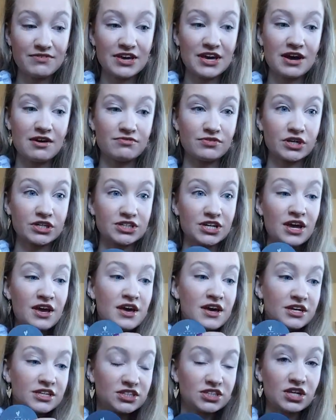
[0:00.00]
coverage.
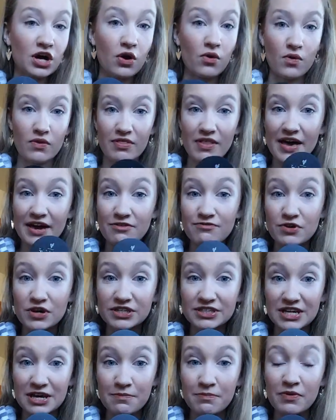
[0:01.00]
So, like for
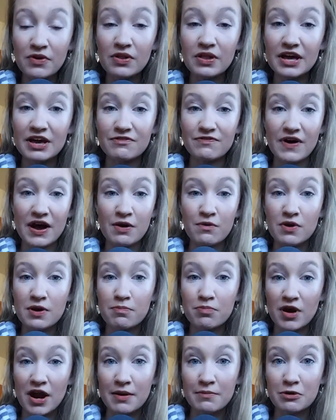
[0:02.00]
example, if I wear
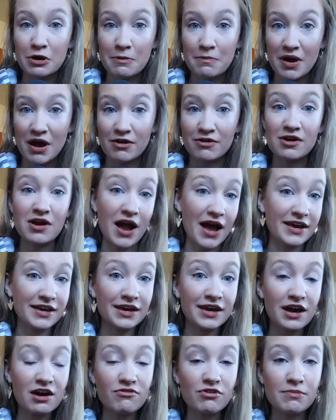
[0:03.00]
primer and powder, I
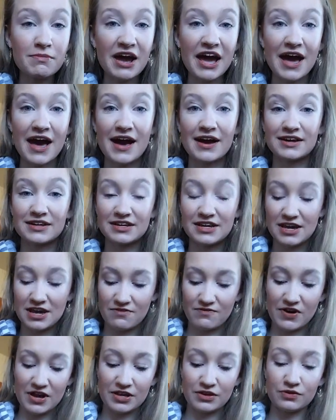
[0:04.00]
can cover my acne
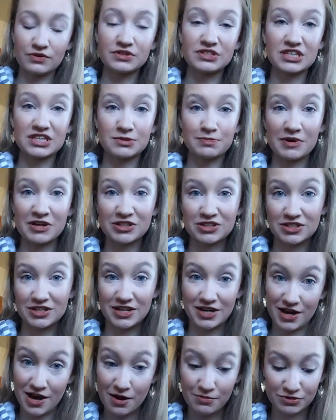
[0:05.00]
if I use the sponge that
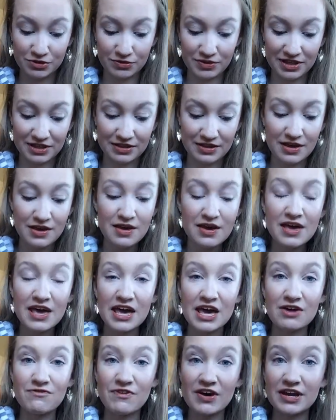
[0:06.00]
it comes with.
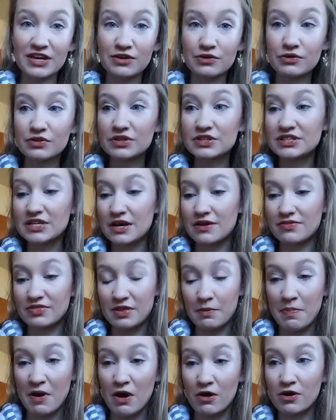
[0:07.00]
If I use
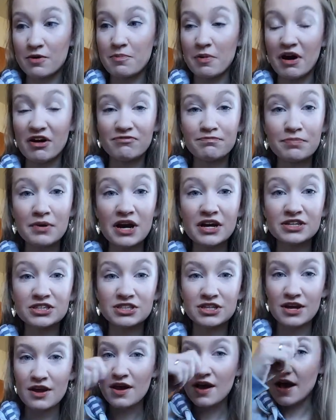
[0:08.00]
the powder puff
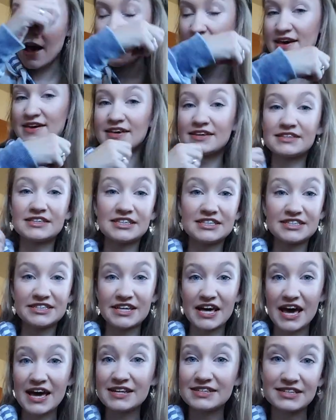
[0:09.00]
brush, I can
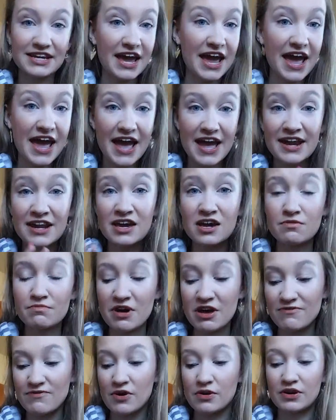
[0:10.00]
set any of
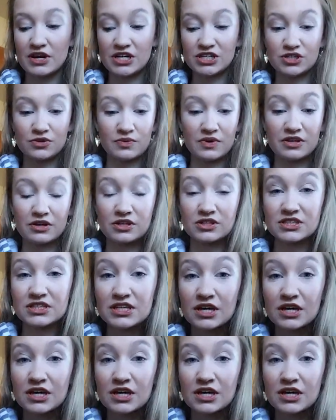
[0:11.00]
my foundation, whether it's